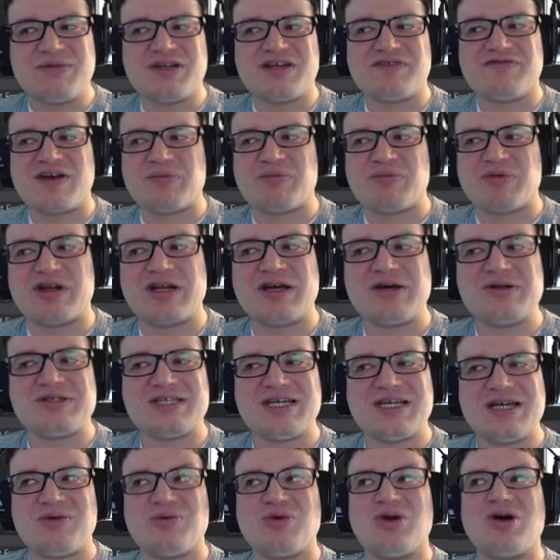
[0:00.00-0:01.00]
and if I pronounced
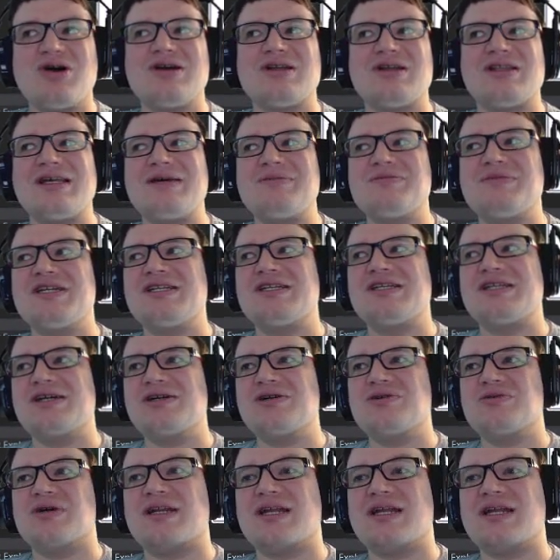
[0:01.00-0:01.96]
that wrong, let me know,